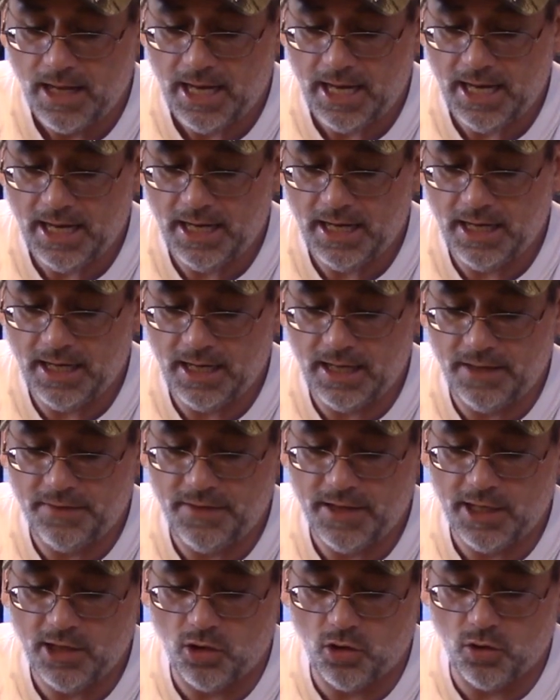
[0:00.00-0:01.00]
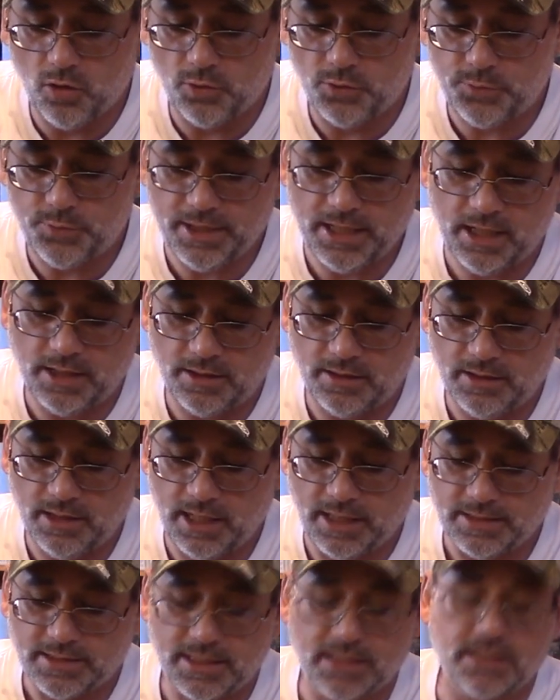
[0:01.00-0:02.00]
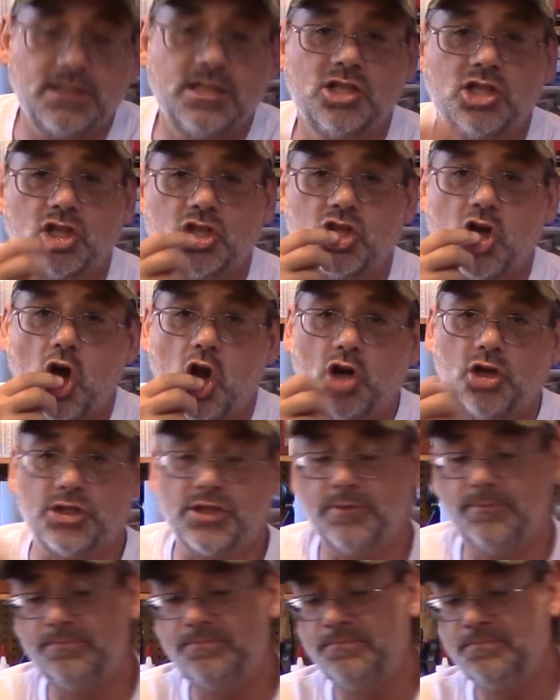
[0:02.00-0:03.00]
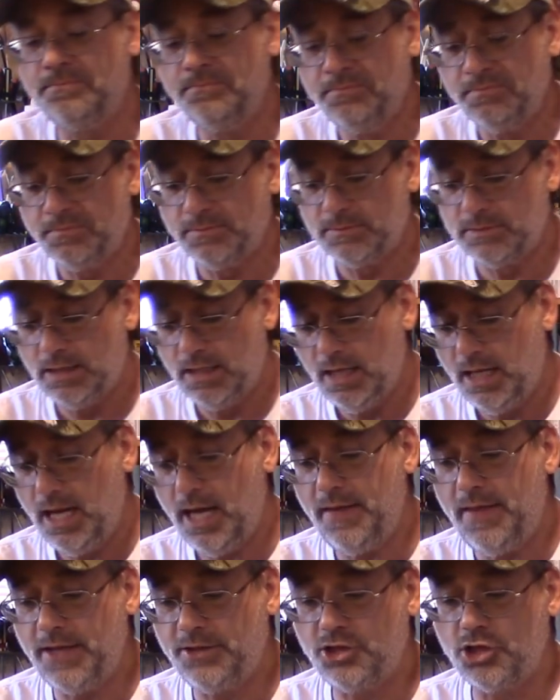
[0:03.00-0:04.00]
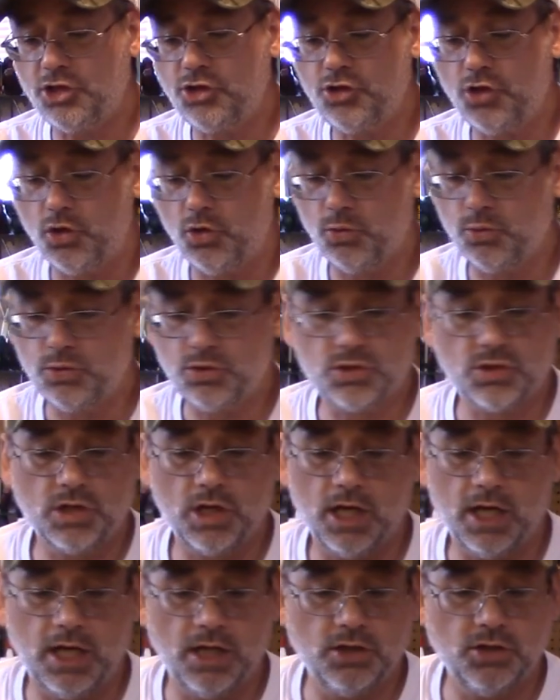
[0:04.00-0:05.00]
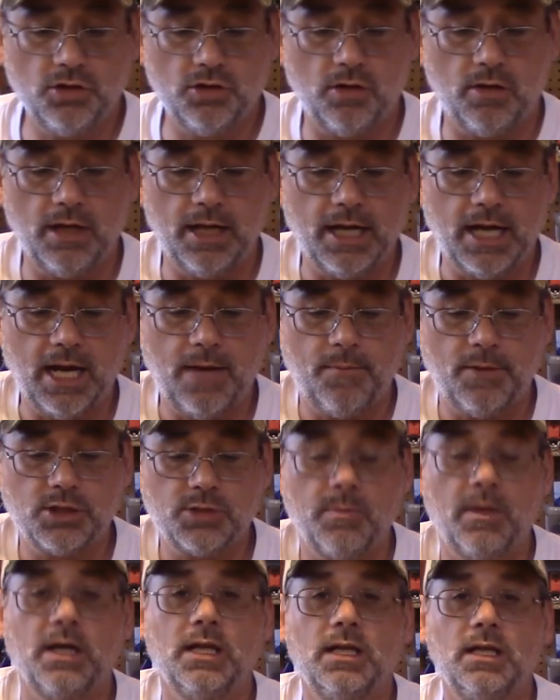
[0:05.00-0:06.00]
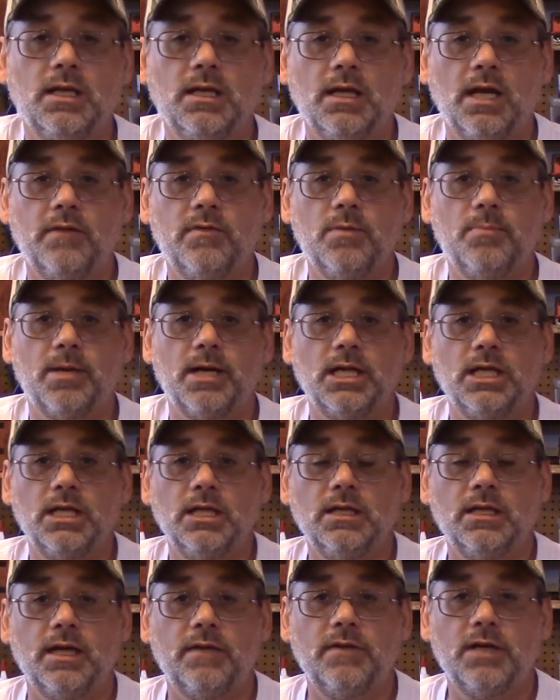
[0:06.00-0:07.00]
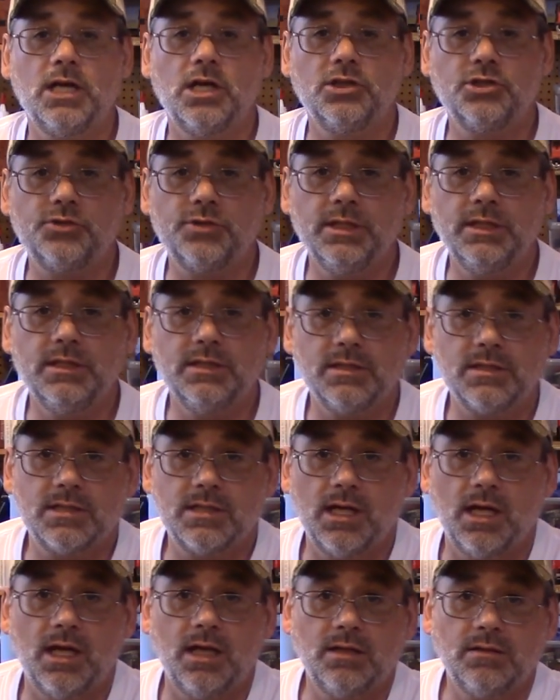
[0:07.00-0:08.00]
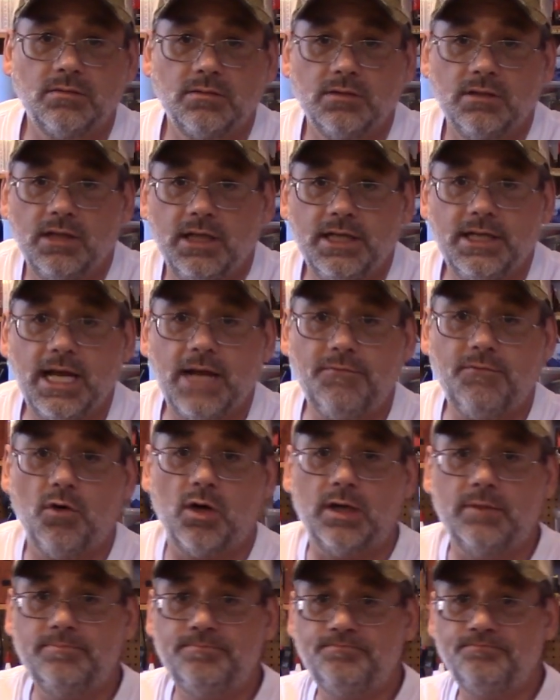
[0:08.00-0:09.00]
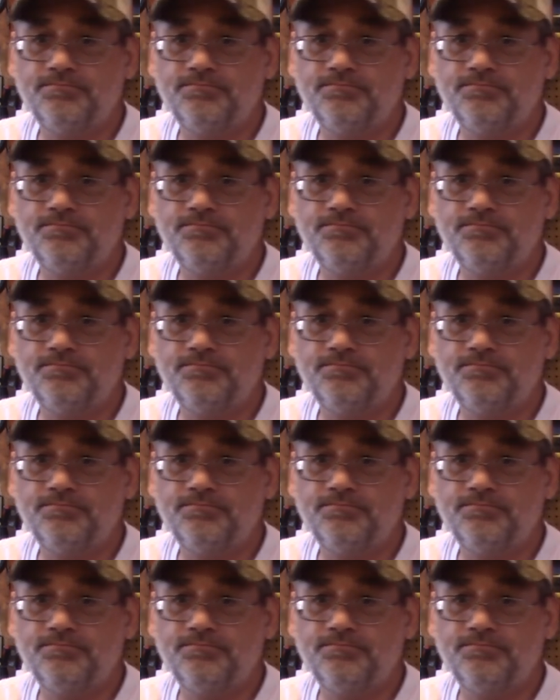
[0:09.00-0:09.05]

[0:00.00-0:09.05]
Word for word: and they owe $366. And that just shows, uh, you know, like how much money everybody in every country is uh, in debt for.